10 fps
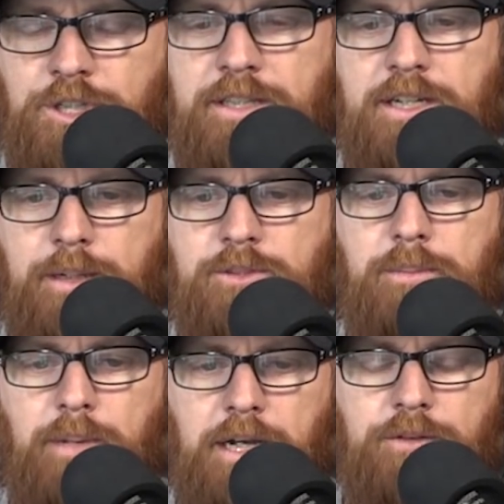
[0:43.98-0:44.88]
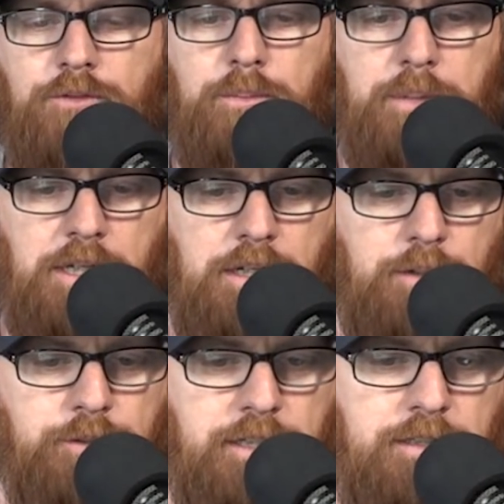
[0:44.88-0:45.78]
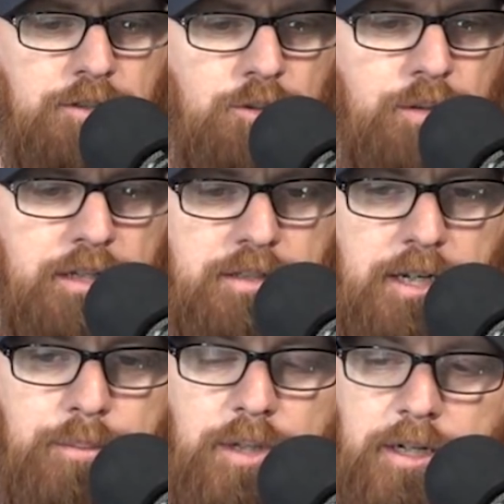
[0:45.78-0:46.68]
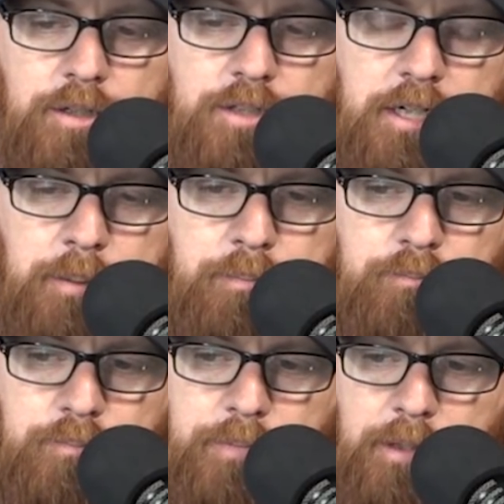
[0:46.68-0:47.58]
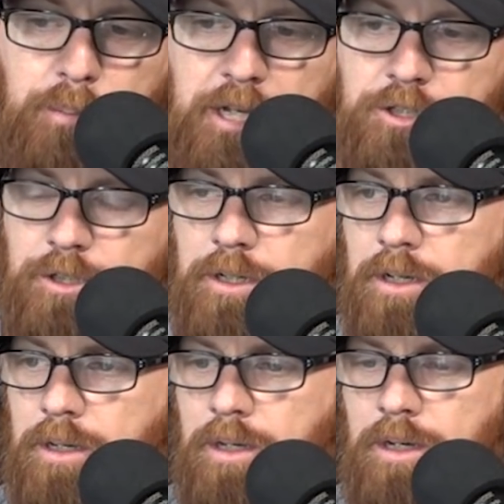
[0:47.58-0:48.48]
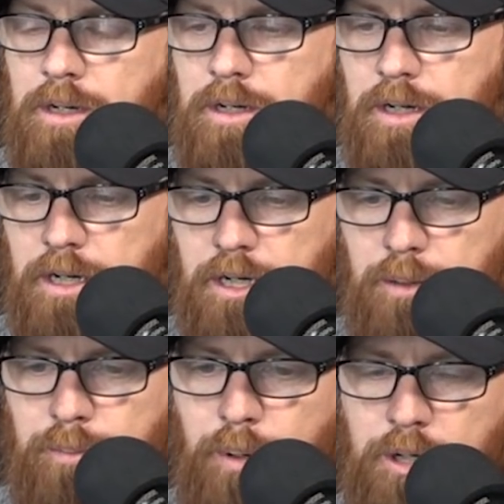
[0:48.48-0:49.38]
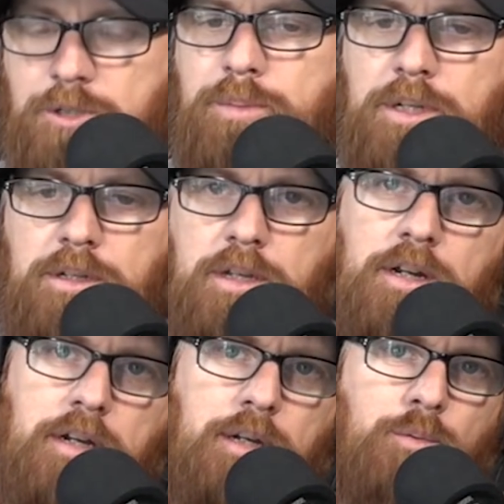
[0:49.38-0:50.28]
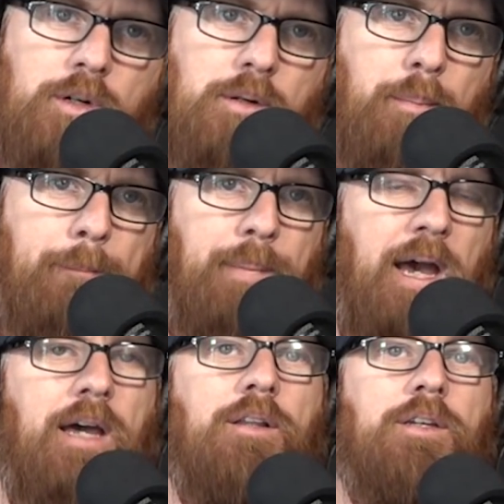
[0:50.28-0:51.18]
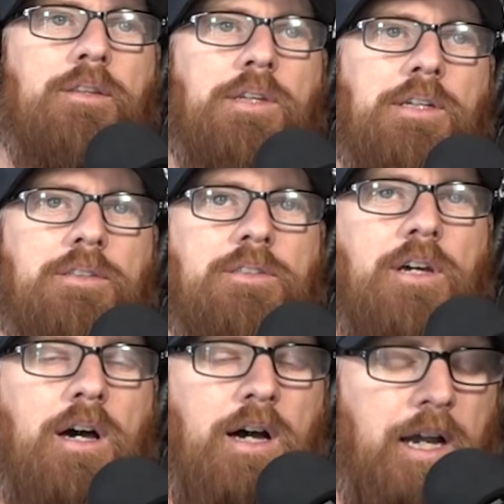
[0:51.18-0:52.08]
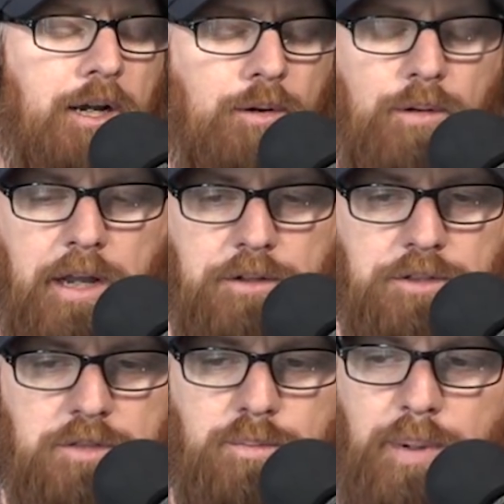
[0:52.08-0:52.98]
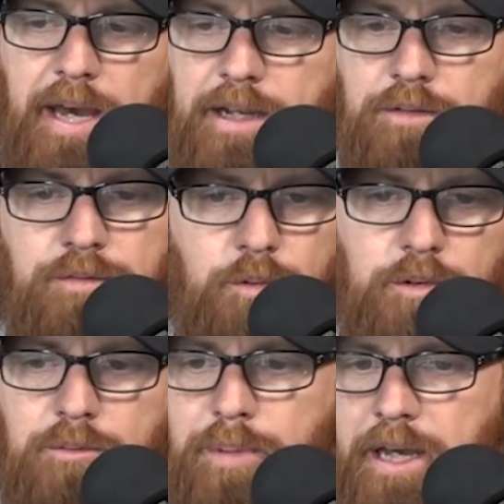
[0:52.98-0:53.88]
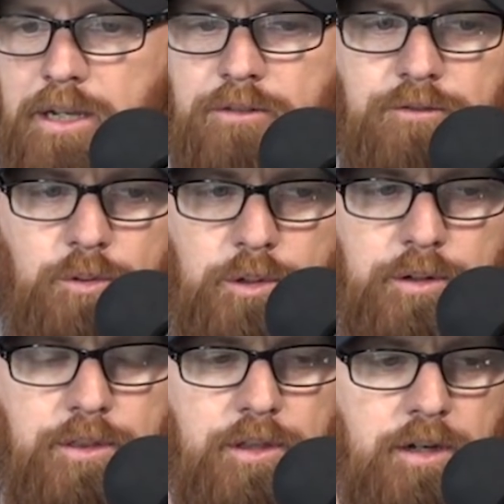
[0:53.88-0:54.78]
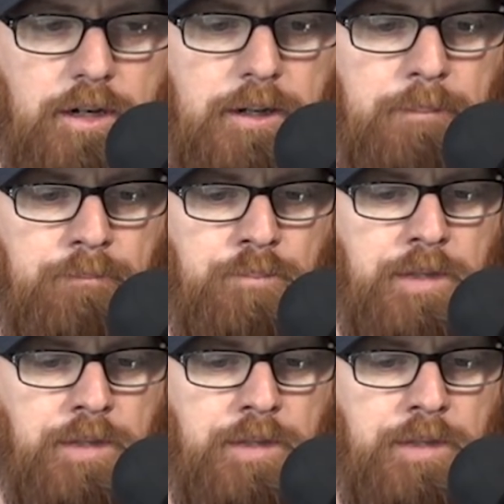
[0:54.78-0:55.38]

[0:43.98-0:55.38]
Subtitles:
shot that comes to mind for me was at the 2008 Players Cup, the major. Barsby and I were battling the entire round, just back and forth, back and forth. I